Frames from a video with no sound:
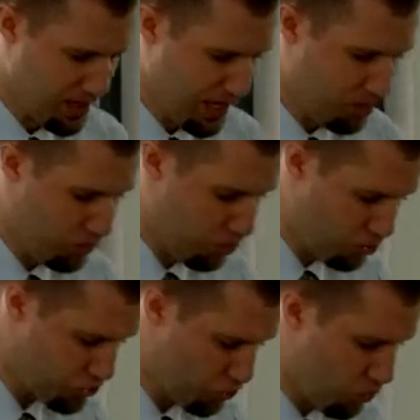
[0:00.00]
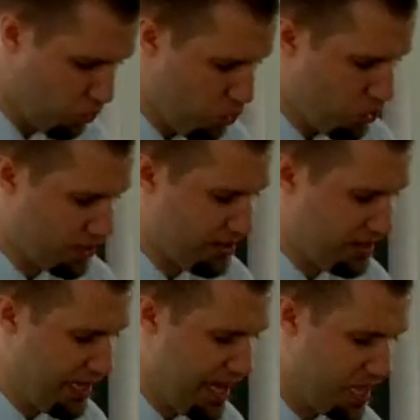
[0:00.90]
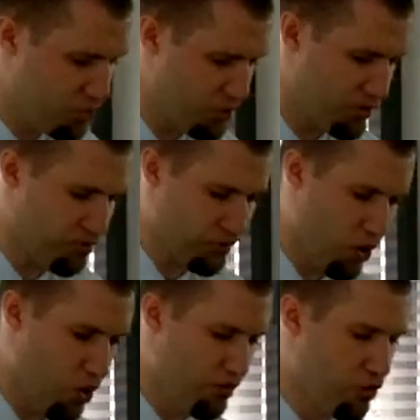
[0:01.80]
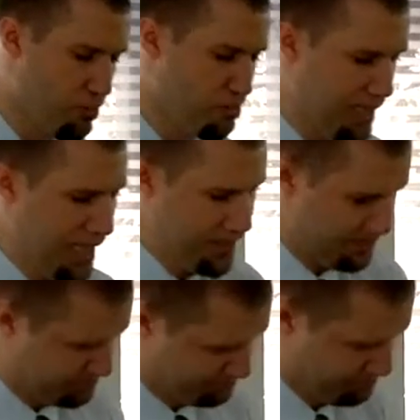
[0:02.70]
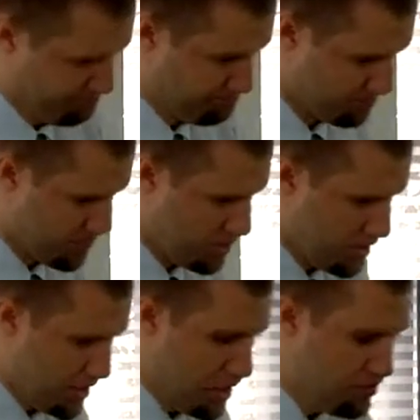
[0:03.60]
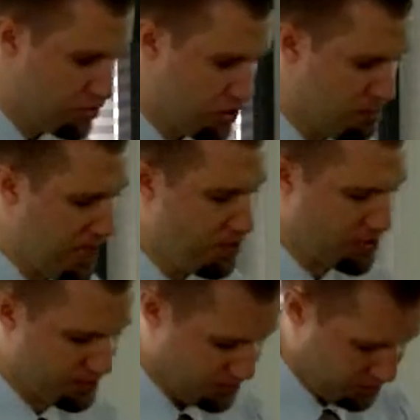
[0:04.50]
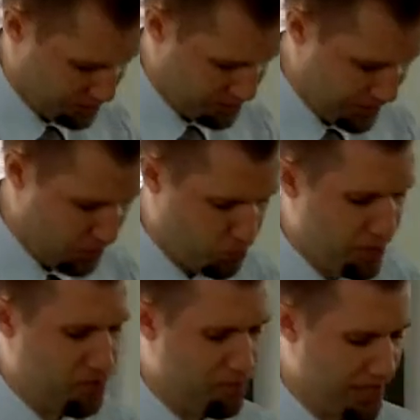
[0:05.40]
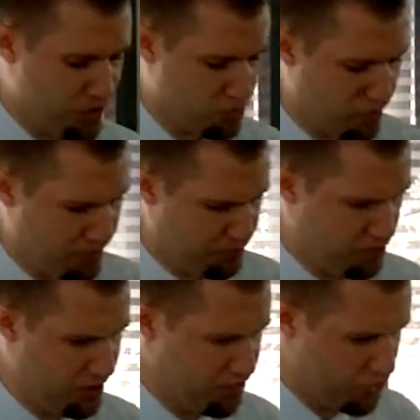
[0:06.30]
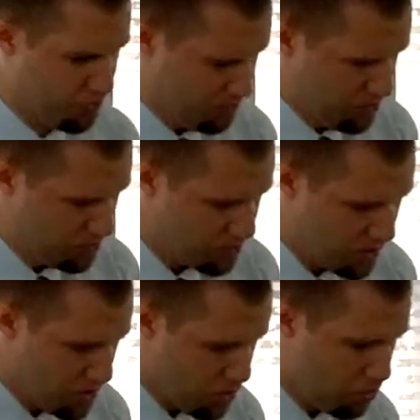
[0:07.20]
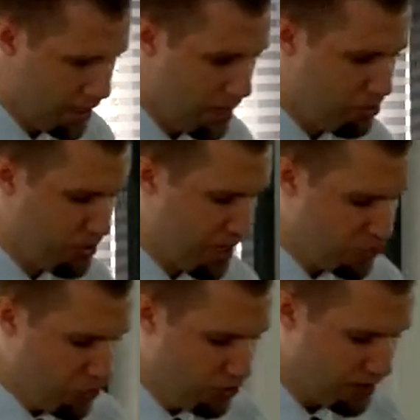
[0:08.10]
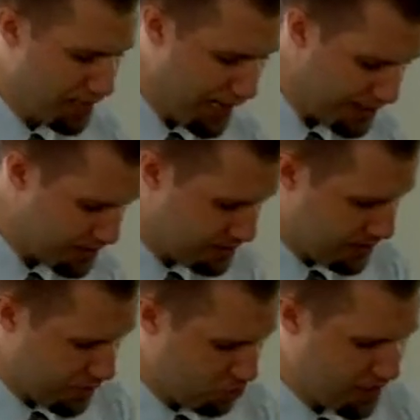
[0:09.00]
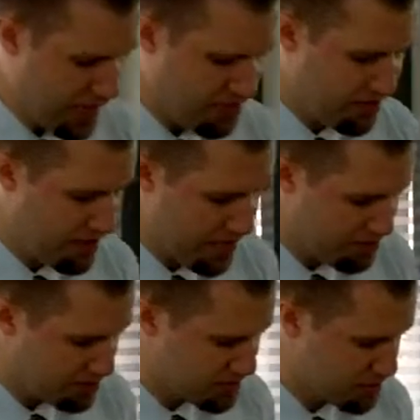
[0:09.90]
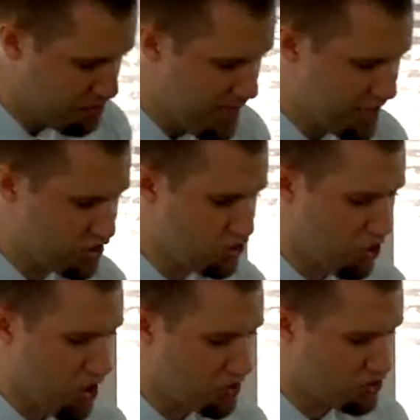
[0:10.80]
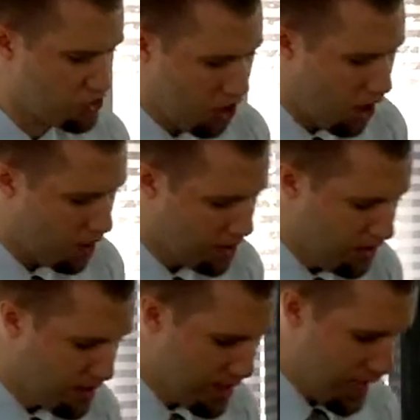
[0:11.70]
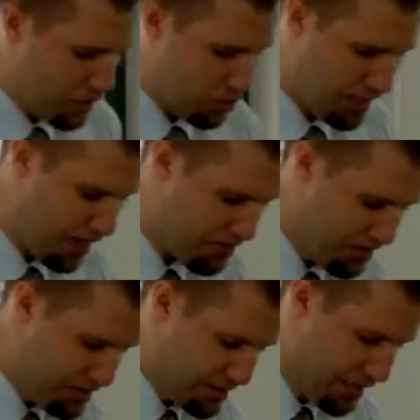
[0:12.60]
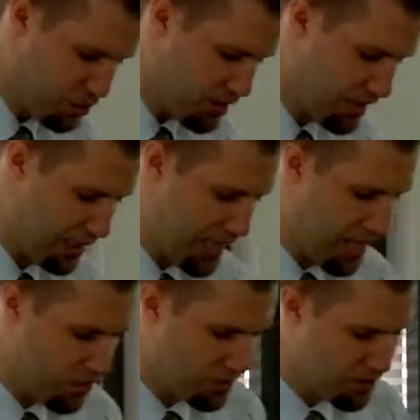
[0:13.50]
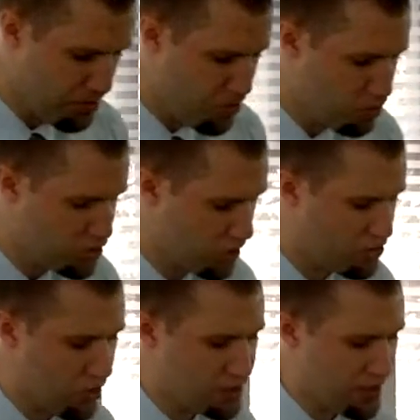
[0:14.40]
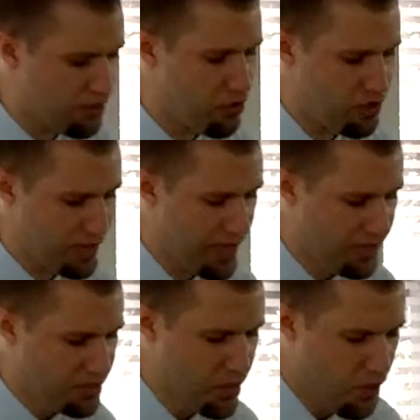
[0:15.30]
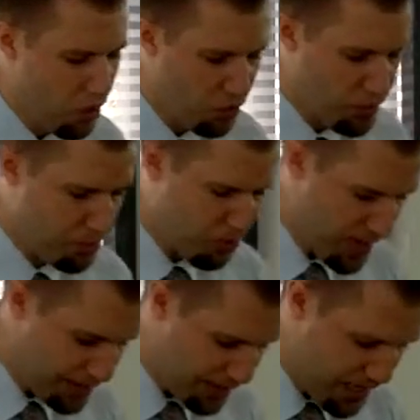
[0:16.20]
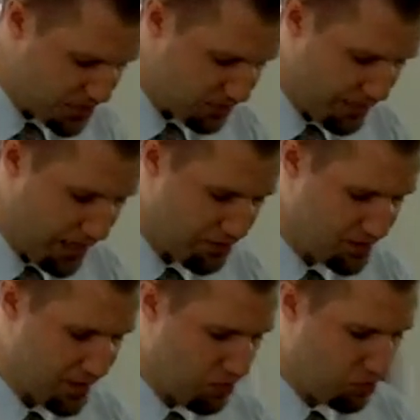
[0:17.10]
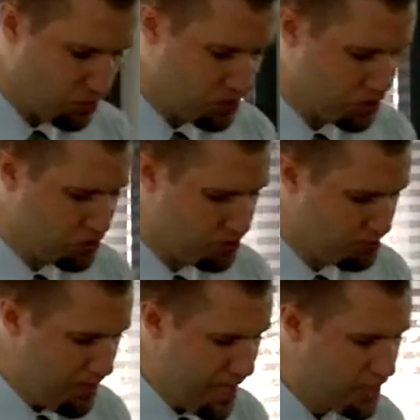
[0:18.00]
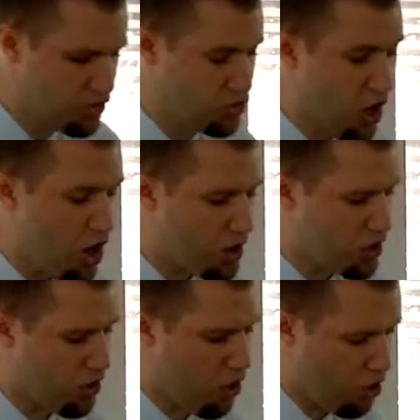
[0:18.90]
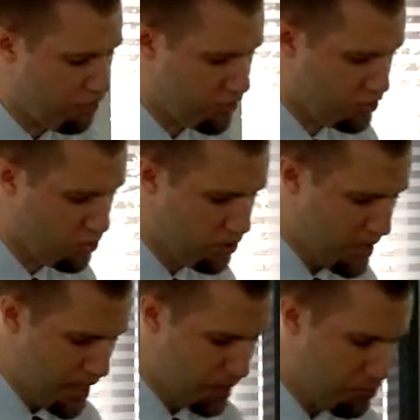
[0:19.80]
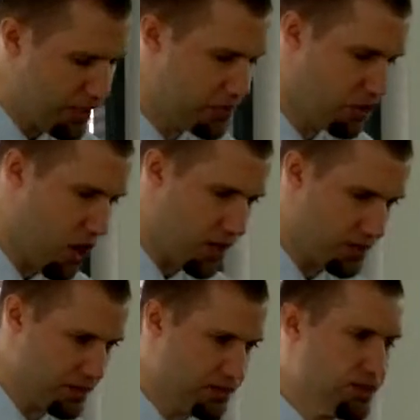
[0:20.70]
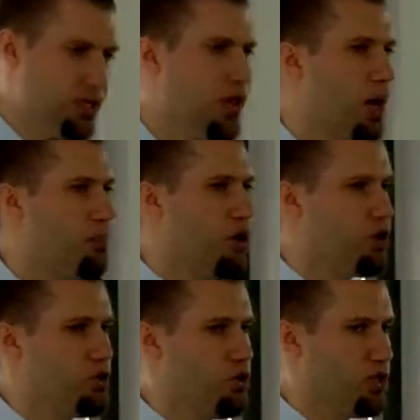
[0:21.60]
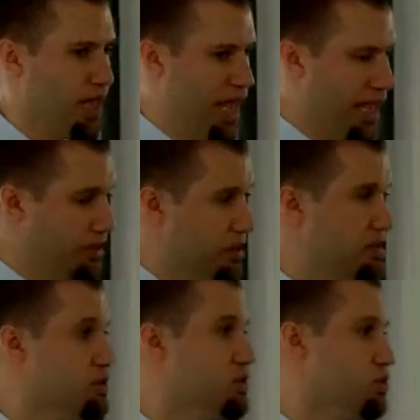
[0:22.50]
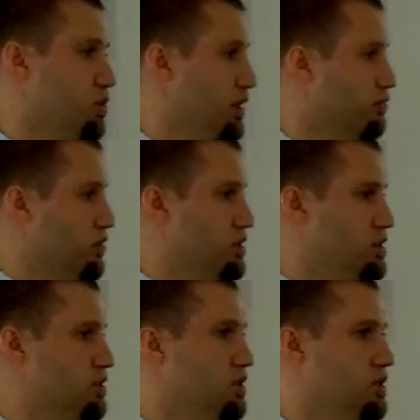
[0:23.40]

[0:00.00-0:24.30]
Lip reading: "I will also water the land with the flow of your blood, even to the mountains, and the riverbeds will be full of you. When I put out your light, I will cover the heavens and make its stars dark. I will cover the sun with a cloud, and the moon shall not give her light. All the bright lights of the heavens I will make dark over you and bring darkness upon your land." This is a reference